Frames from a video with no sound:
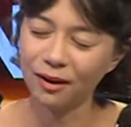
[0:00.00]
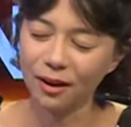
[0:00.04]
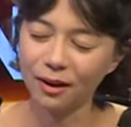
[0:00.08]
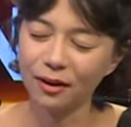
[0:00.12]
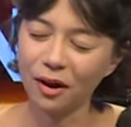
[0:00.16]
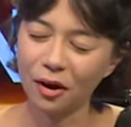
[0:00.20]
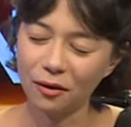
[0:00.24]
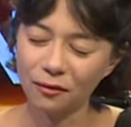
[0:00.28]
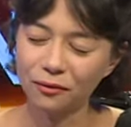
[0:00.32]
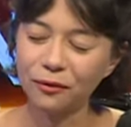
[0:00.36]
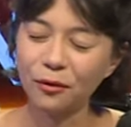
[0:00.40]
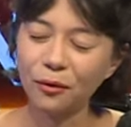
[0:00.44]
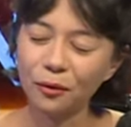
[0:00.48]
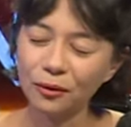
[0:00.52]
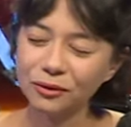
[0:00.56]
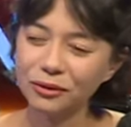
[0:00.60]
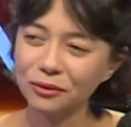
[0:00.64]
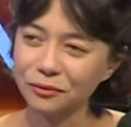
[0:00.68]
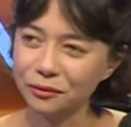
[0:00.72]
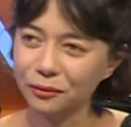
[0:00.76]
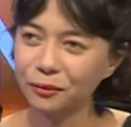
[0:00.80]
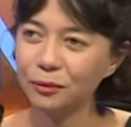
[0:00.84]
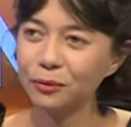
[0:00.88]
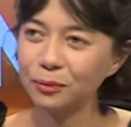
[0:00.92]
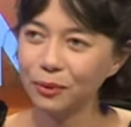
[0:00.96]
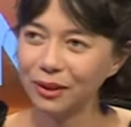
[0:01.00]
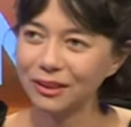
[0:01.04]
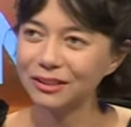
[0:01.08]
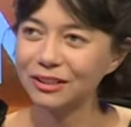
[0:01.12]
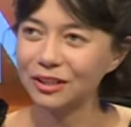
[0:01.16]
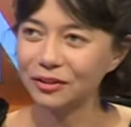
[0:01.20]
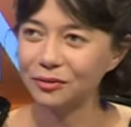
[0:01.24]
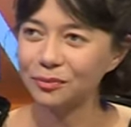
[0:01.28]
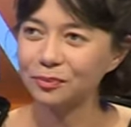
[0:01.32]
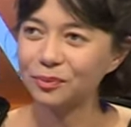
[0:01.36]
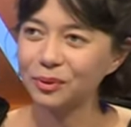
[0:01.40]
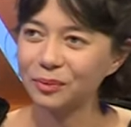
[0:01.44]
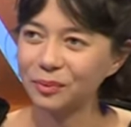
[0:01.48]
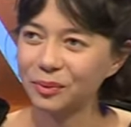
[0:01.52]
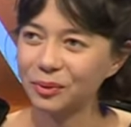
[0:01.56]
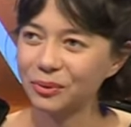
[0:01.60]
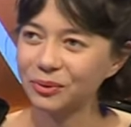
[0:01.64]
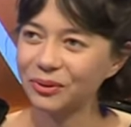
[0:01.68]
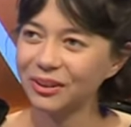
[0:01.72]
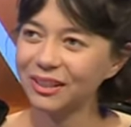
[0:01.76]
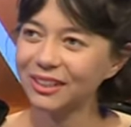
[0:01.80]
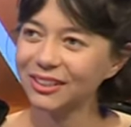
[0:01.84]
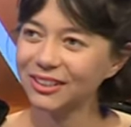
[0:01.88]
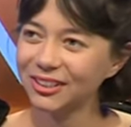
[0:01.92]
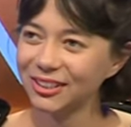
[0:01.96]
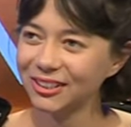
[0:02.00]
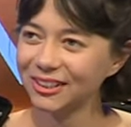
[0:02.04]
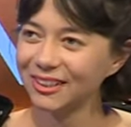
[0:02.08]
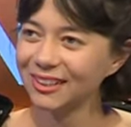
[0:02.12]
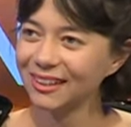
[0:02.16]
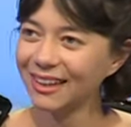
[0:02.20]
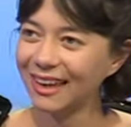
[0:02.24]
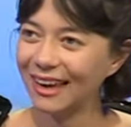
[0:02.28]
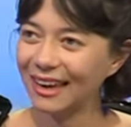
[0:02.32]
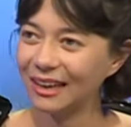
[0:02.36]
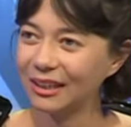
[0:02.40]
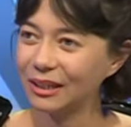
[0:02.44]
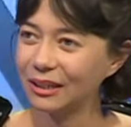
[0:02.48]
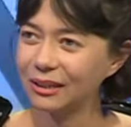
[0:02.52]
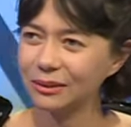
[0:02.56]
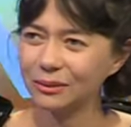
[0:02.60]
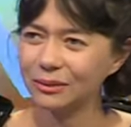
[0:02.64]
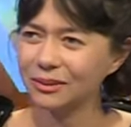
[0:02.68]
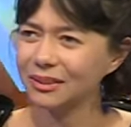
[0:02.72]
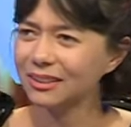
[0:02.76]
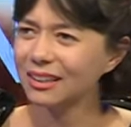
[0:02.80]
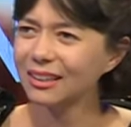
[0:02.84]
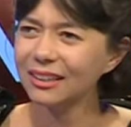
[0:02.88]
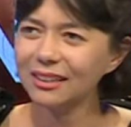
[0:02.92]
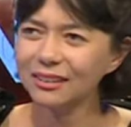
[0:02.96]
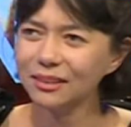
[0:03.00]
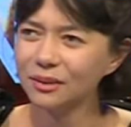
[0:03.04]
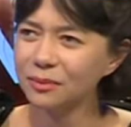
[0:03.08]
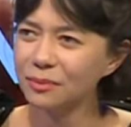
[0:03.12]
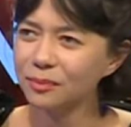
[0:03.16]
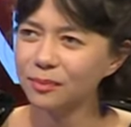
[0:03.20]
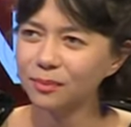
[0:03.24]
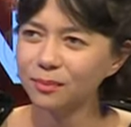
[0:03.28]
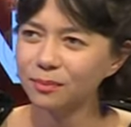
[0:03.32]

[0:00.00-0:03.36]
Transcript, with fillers: of course a few weeks of preparation and it was like the